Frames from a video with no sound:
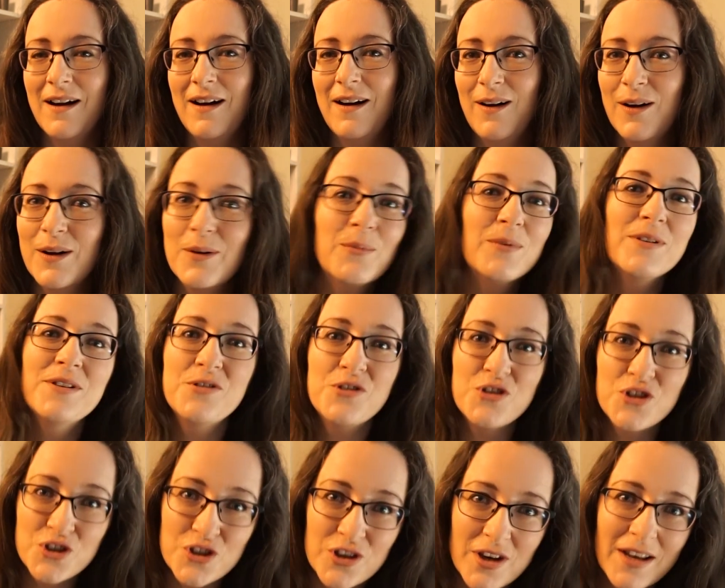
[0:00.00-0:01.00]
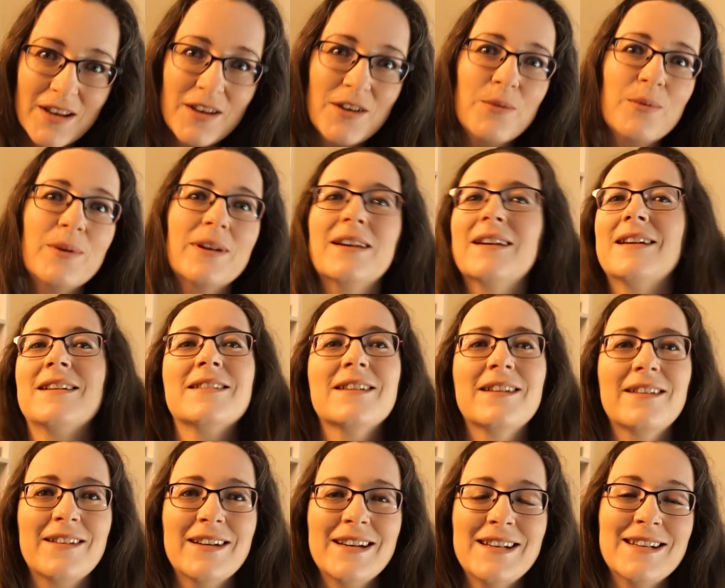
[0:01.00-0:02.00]
I was genuinely
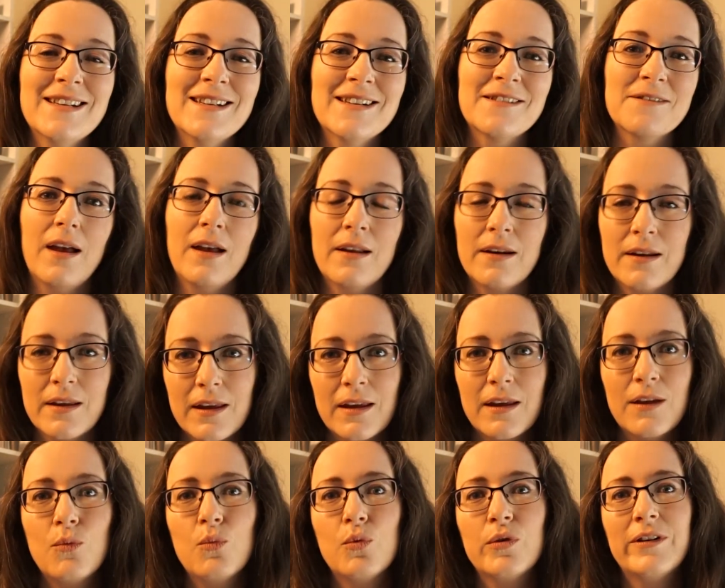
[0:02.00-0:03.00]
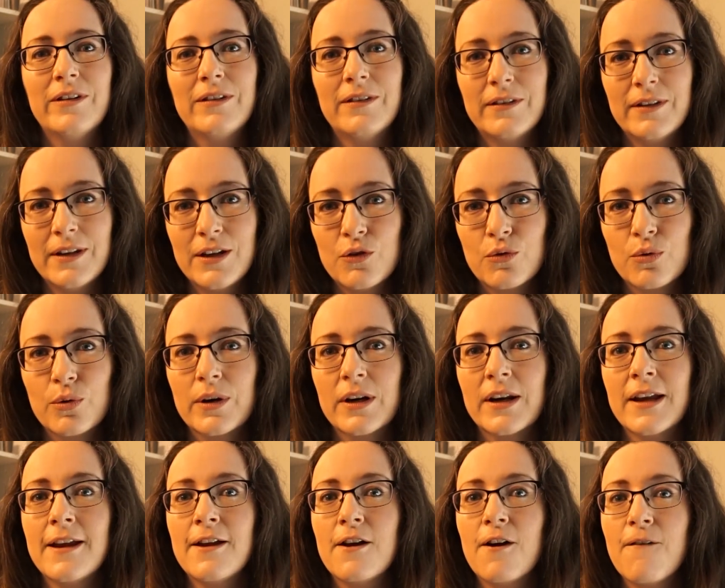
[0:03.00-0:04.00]
delighted, and he was
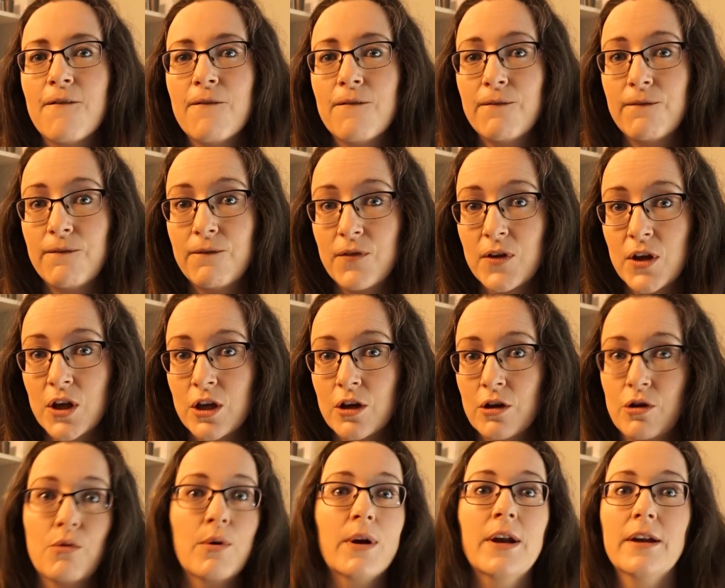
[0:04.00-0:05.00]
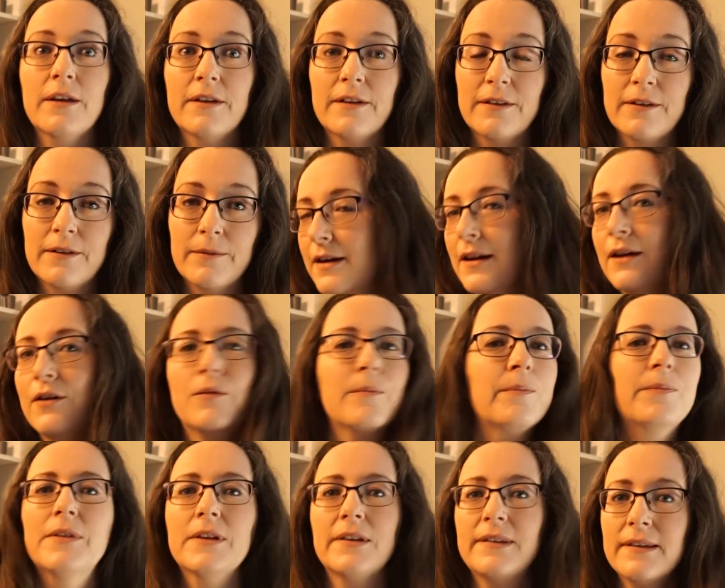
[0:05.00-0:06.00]
secretly furious. Now,
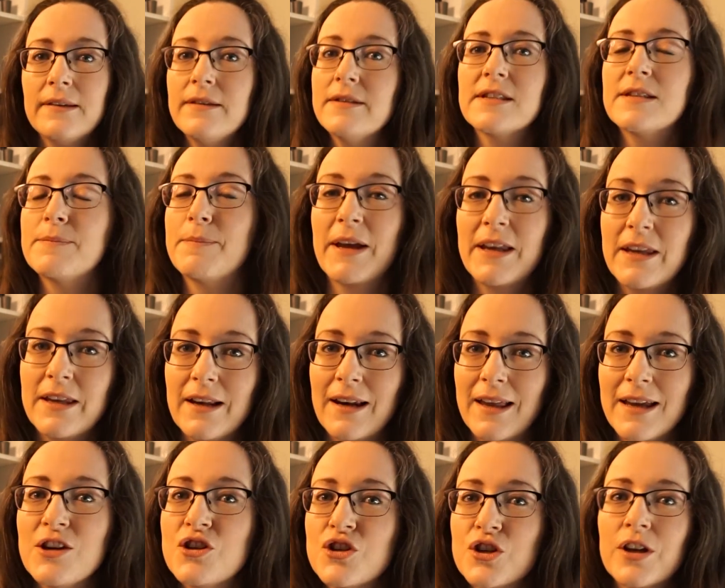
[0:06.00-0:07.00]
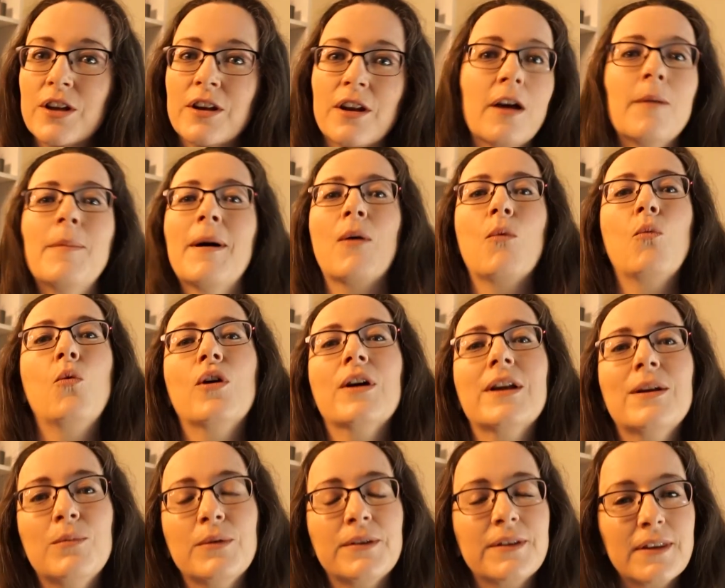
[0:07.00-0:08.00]
this isn't speculation about what
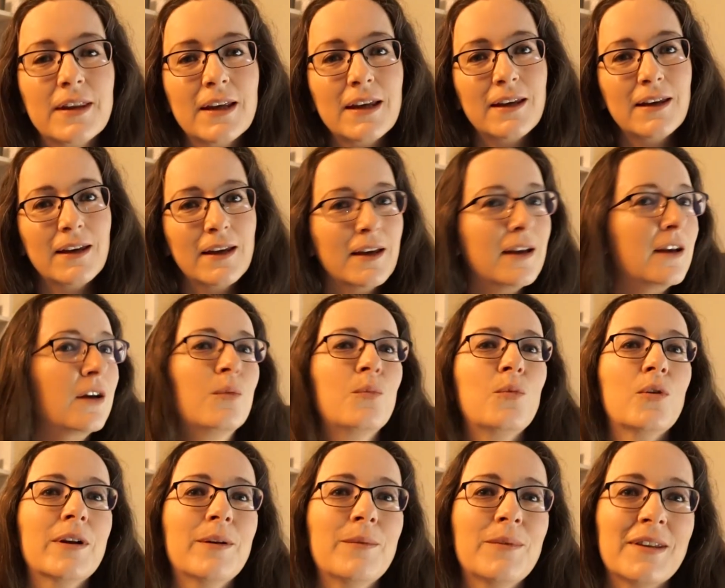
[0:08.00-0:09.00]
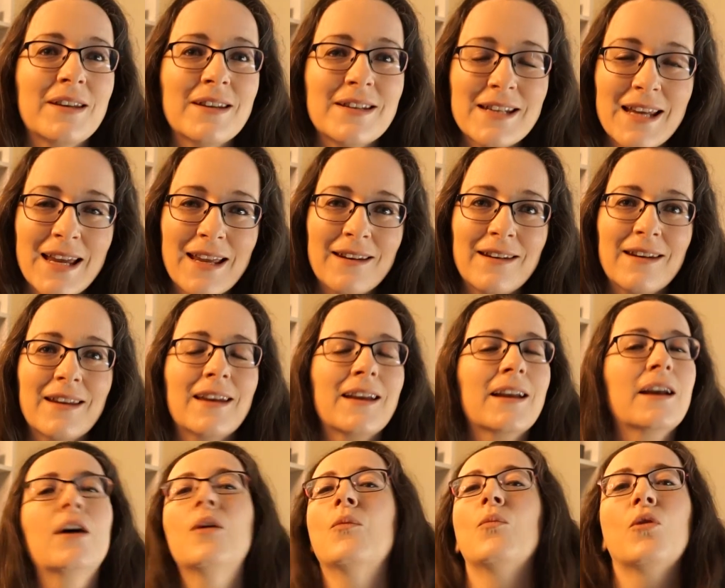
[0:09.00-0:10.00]
he was thinking and what he was
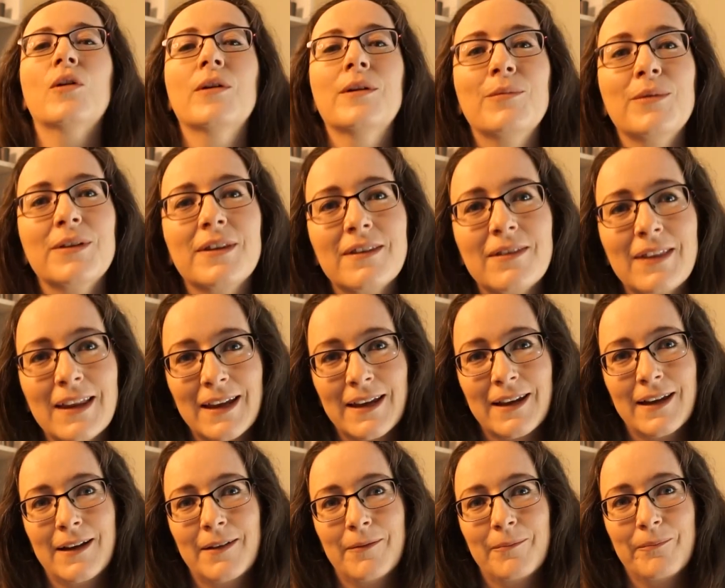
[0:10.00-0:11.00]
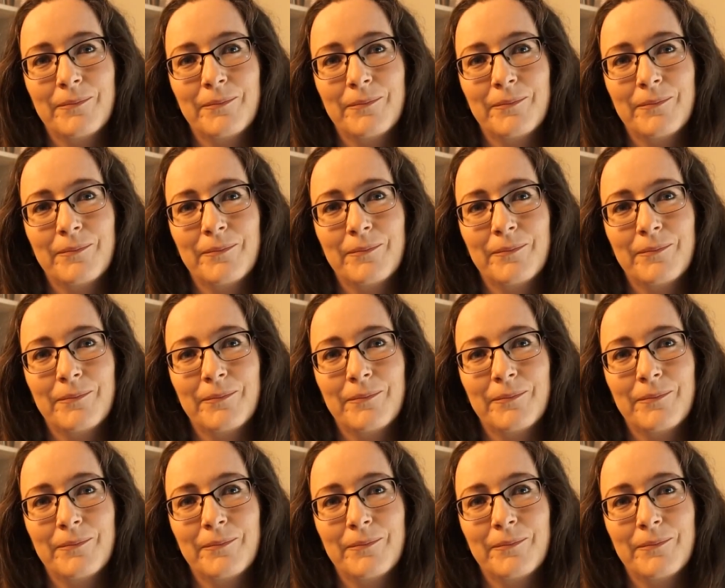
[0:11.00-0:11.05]
intending and what he was thinking